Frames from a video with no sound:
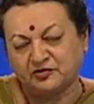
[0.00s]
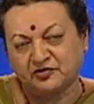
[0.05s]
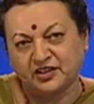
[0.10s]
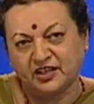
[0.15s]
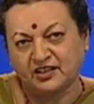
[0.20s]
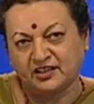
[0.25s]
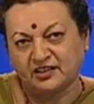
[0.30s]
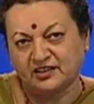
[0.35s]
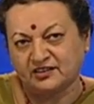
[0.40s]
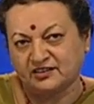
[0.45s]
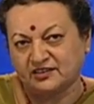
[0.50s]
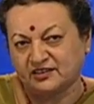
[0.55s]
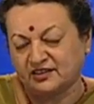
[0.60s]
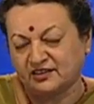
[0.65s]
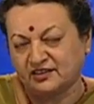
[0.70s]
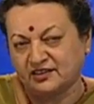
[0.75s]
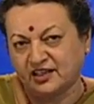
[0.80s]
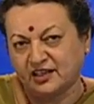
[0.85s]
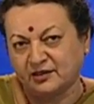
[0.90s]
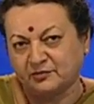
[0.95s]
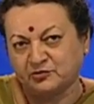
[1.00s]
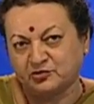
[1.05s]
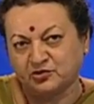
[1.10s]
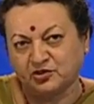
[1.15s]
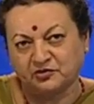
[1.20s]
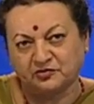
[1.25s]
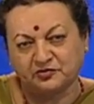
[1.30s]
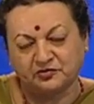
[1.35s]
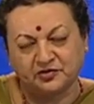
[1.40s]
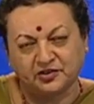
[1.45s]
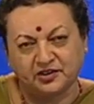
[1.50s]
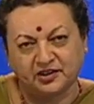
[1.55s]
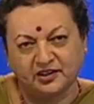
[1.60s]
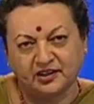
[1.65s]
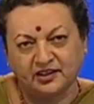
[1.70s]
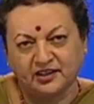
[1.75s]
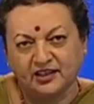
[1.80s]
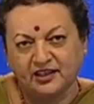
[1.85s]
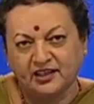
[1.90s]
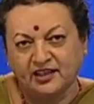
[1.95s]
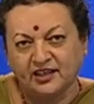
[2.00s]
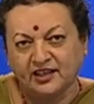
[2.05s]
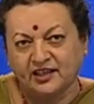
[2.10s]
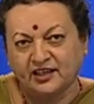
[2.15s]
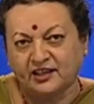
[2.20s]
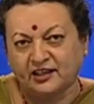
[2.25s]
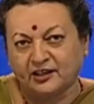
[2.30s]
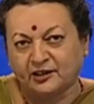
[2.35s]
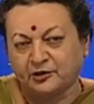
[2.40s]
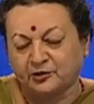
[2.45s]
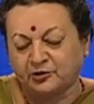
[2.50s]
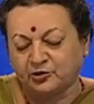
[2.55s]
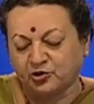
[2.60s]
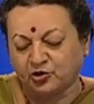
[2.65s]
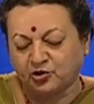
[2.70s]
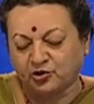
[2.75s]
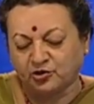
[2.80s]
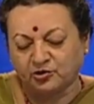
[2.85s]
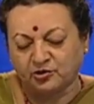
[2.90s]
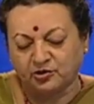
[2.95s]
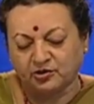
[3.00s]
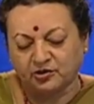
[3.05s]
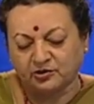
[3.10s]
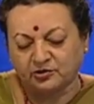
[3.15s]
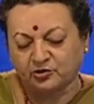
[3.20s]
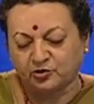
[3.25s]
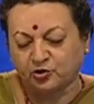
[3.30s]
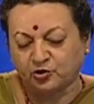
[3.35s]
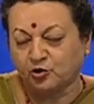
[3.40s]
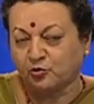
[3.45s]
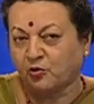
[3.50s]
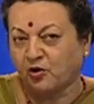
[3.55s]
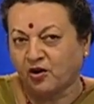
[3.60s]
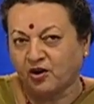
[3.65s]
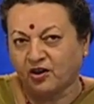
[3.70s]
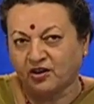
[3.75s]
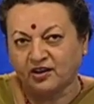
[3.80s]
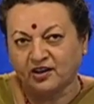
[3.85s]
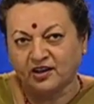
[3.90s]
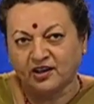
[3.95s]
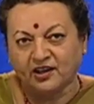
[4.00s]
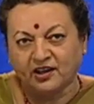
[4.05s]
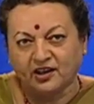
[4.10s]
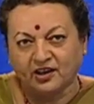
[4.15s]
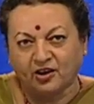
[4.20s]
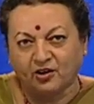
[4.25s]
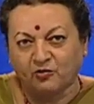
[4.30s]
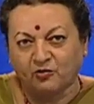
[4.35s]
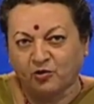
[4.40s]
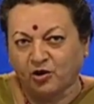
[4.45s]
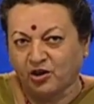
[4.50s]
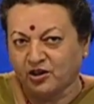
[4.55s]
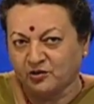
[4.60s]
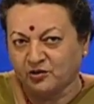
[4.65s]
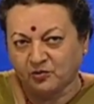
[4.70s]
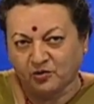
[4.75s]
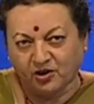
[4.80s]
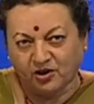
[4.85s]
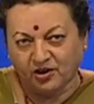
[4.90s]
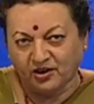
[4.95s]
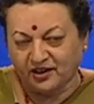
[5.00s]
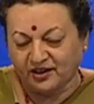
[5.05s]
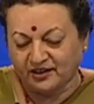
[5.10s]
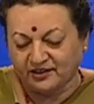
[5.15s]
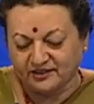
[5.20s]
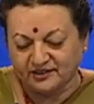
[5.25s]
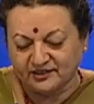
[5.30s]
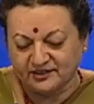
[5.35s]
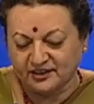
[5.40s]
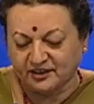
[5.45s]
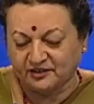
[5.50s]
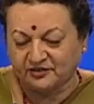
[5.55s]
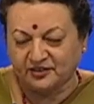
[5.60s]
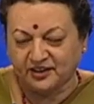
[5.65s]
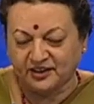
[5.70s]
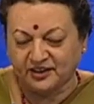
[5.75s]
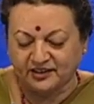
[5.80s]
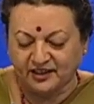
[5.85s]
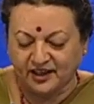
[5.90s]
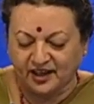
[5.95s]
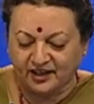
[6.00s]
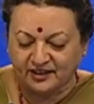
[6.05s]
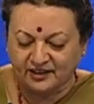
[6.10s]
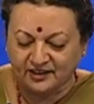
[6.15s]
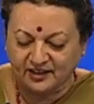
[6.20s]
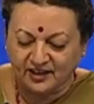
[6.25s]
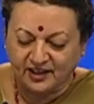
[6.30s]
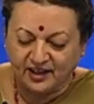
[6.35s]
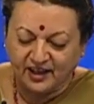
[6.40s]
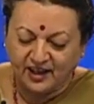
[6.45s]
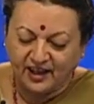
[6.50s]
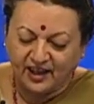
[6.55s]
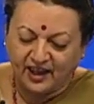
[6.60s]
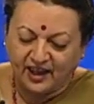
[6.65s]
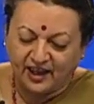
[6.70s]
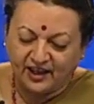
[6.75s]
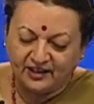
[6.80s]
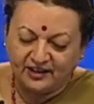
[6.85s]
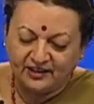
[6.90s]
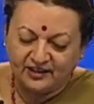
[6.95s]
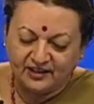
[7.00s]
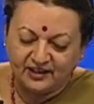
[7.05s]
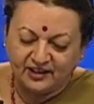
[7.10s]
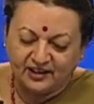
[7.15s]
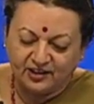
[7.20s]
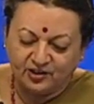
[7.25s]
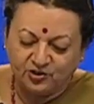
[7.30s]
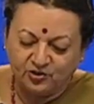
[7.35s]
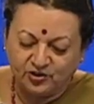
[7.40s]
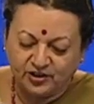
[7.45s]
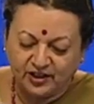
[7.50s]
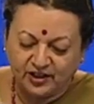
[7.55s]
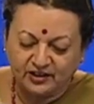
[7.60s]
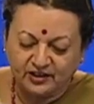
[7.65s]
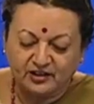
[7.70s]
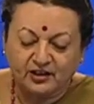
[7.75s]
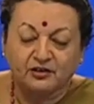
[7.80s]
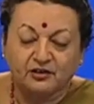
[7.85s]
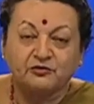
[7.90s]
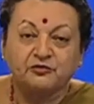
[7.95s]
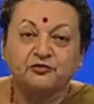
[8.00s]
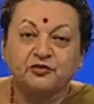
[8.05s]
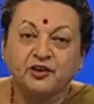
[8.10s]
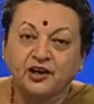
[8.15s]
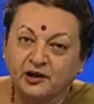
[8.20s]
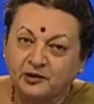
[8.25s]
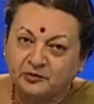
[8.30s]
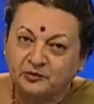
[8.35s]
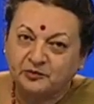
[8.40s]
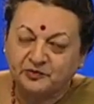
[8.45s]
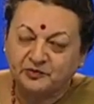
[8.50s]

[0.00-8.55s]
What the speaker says: tennis, in games of your throw ball or volleyball and stuff like that. And you can confirm